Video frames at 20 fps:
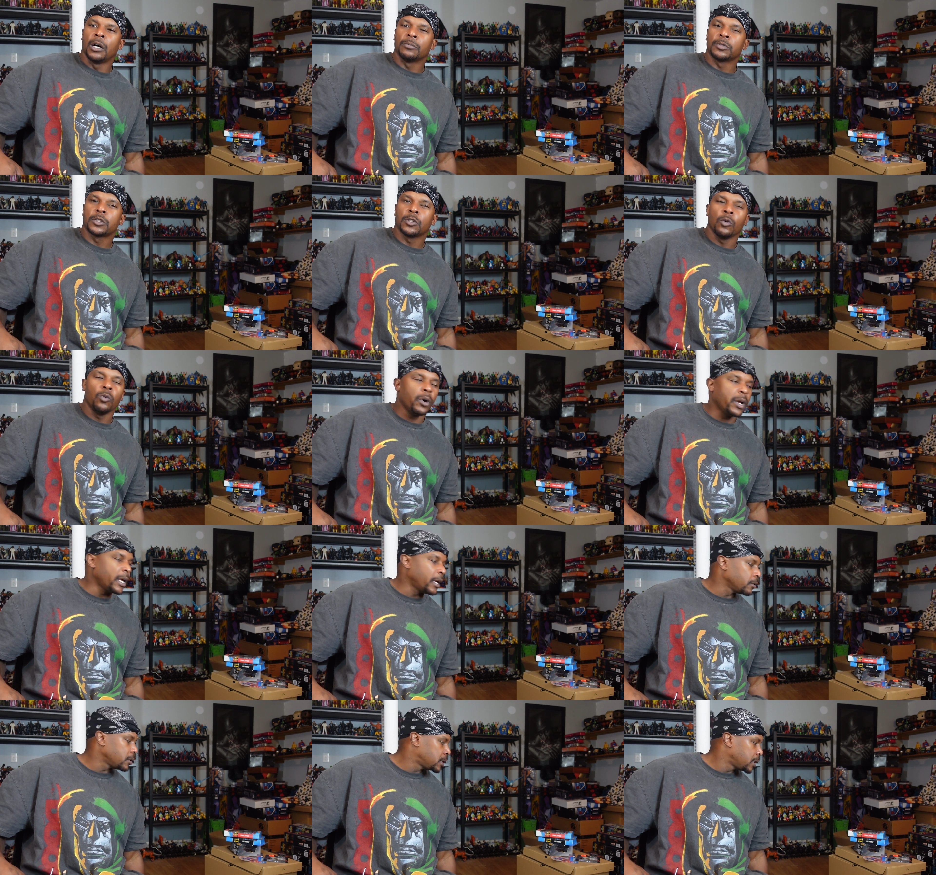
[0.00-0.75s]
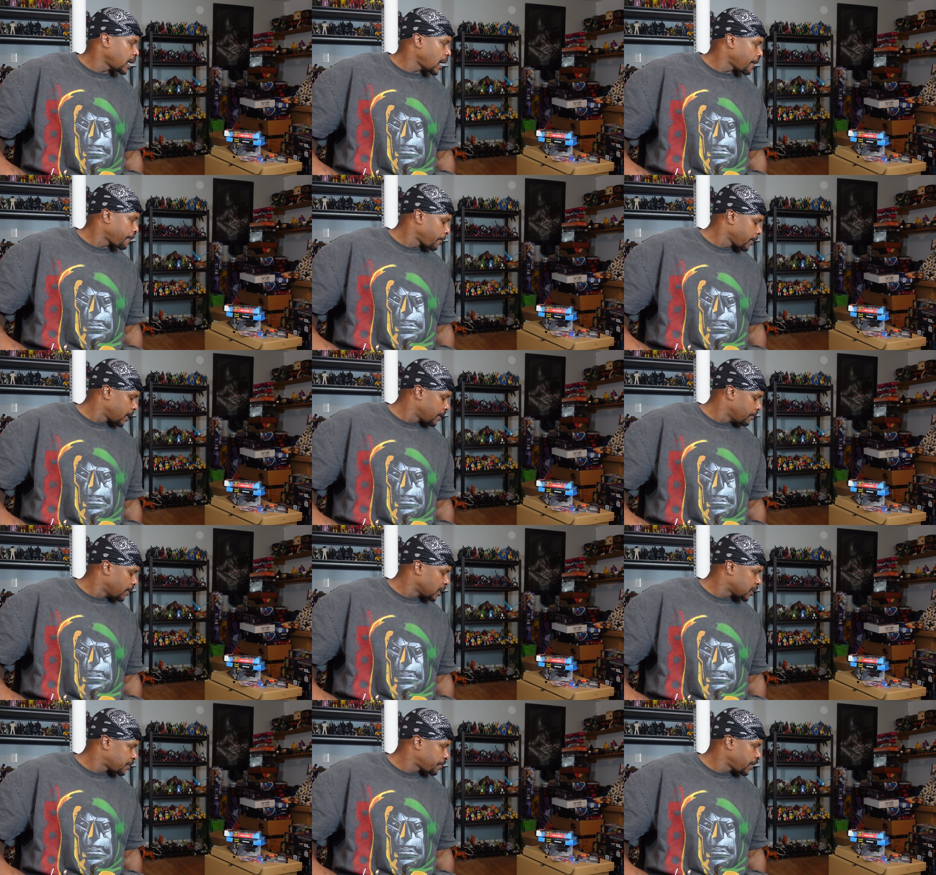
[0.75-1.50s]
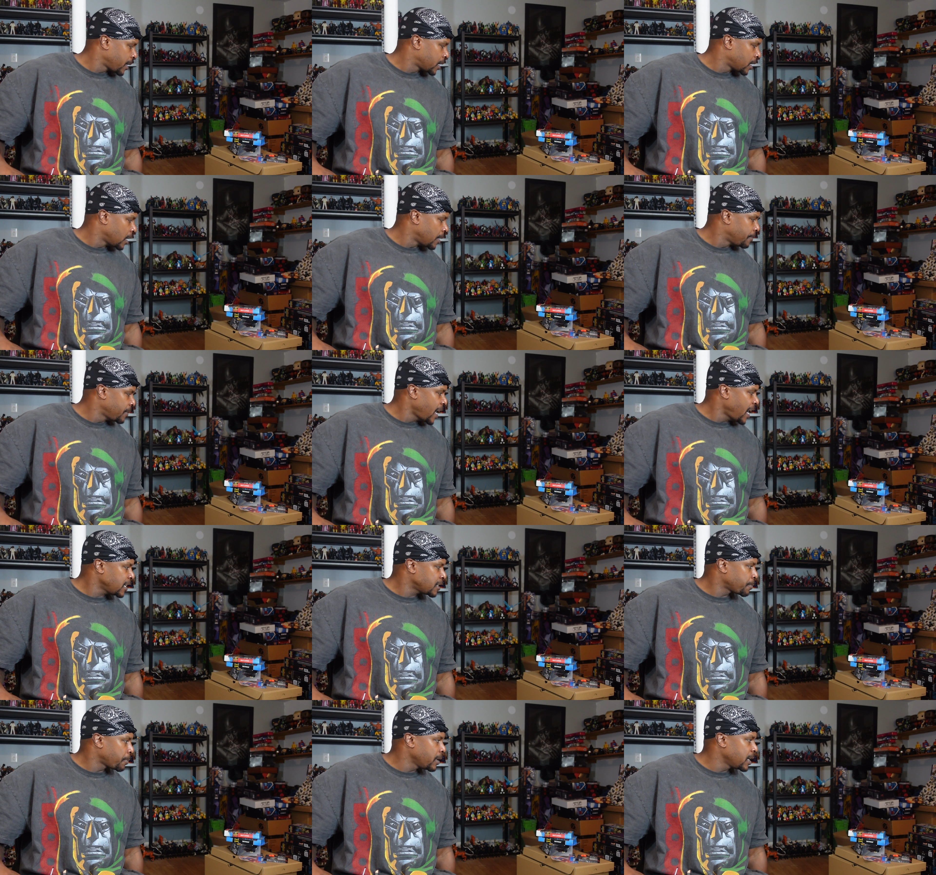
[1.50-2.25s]
So what else did I pretty much pick up?
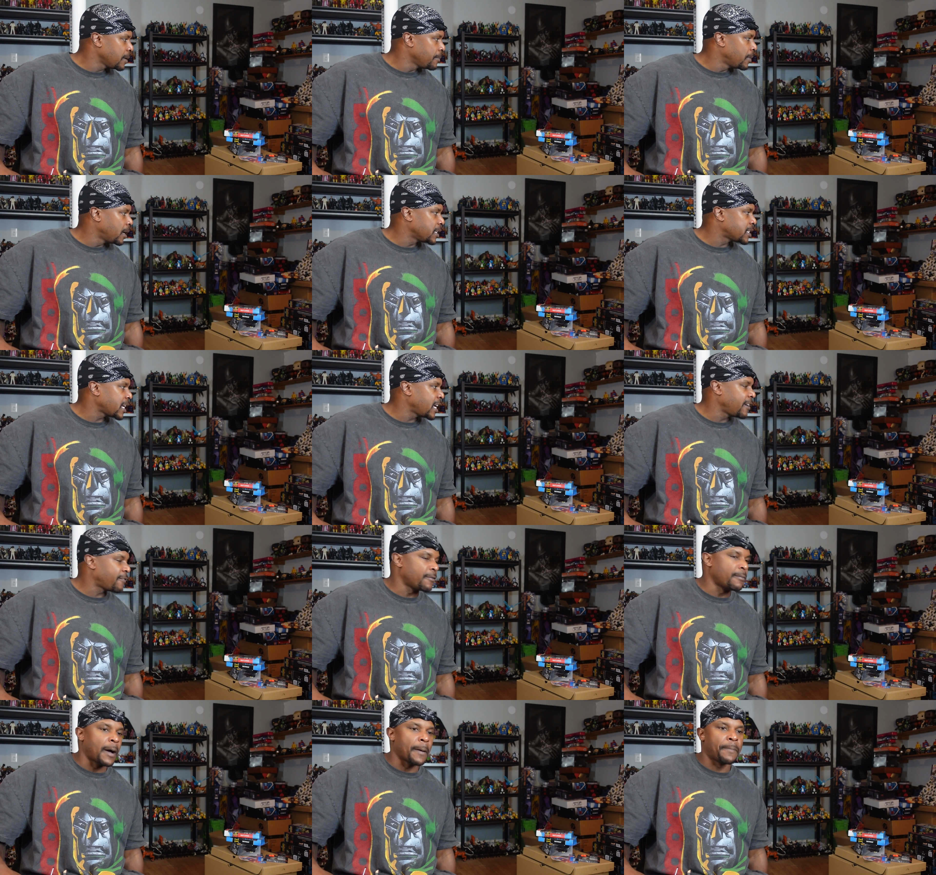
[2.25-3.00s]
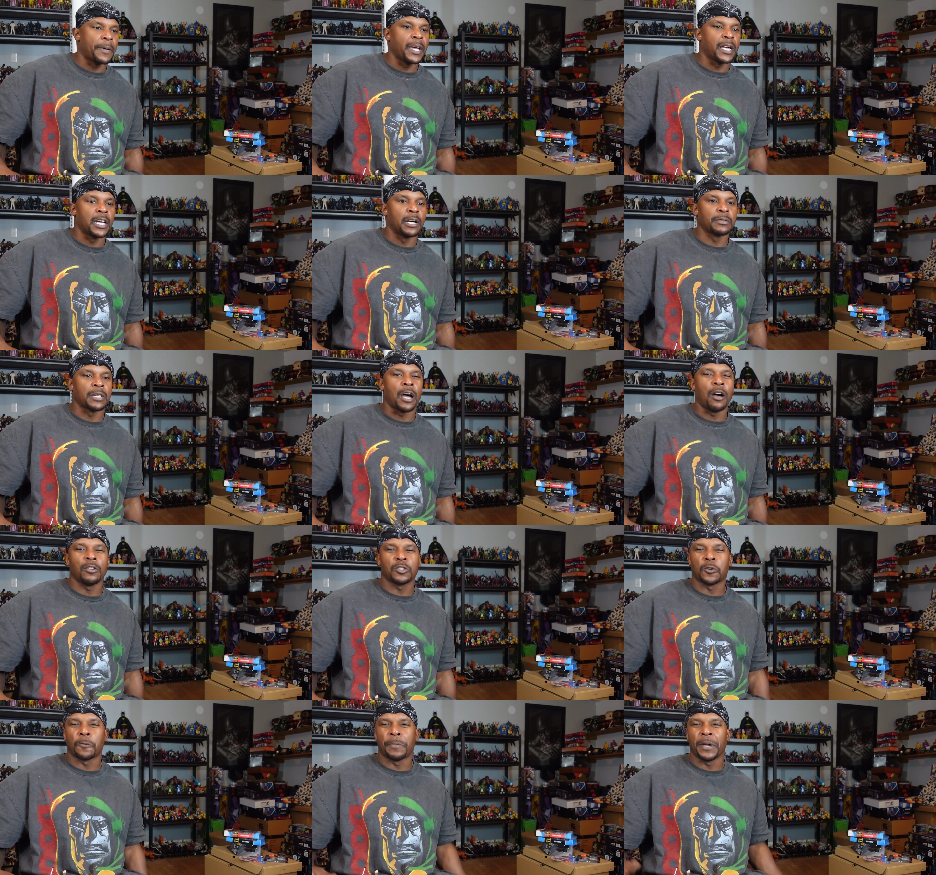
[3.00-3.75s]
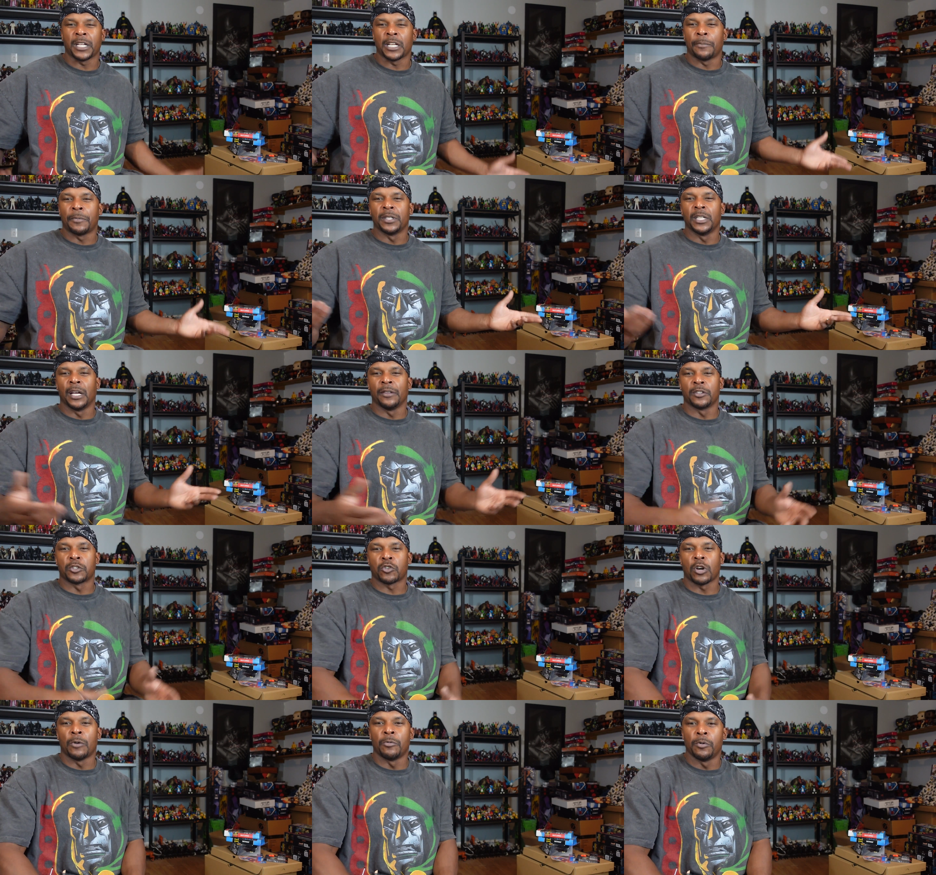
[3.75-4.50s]
That's pretty much it for my pickups. I also picked up another
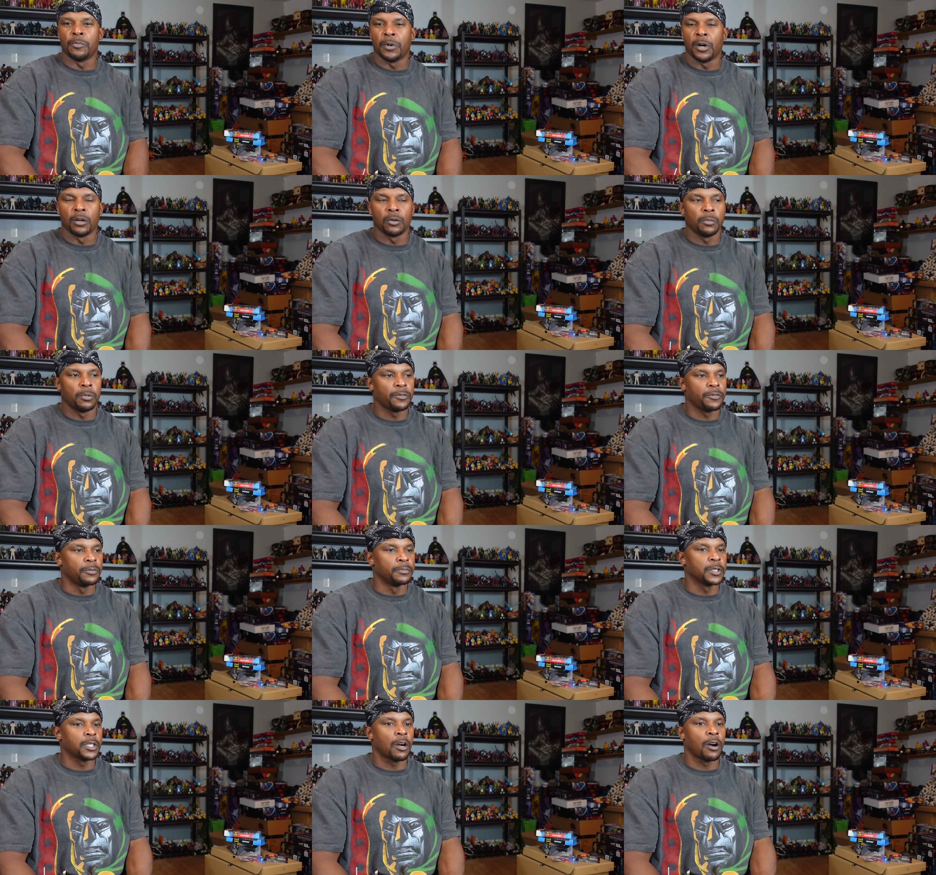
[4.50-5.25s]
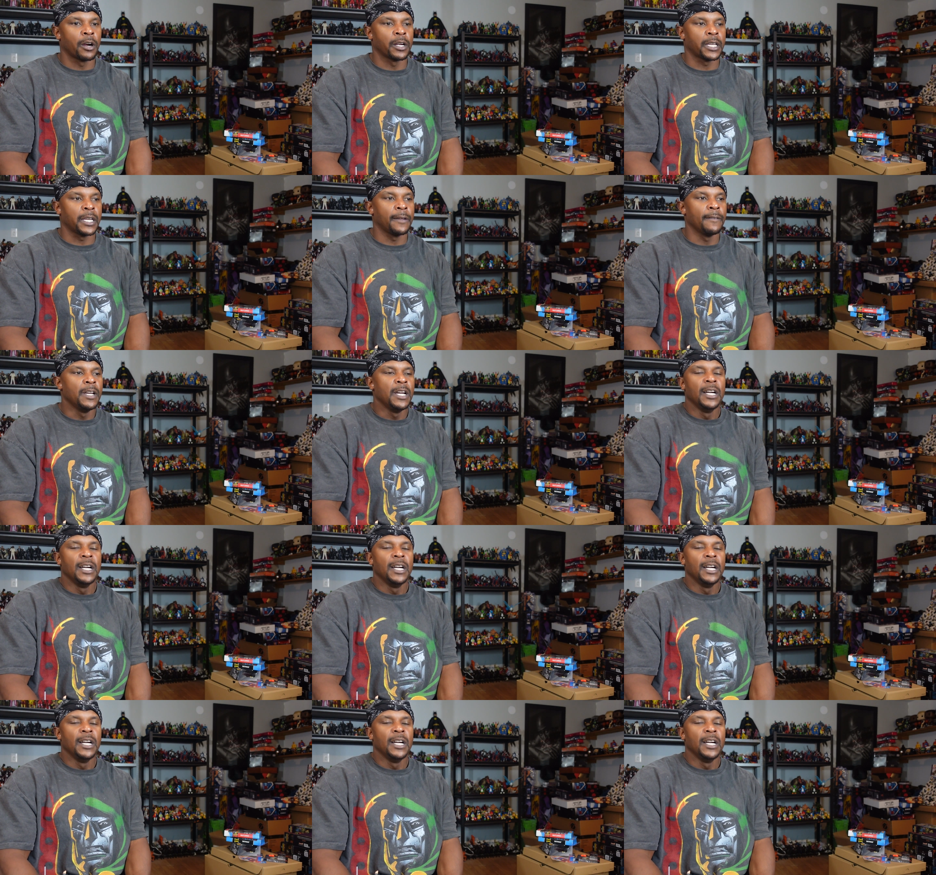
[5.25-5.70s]
Trouble Bubble from Target.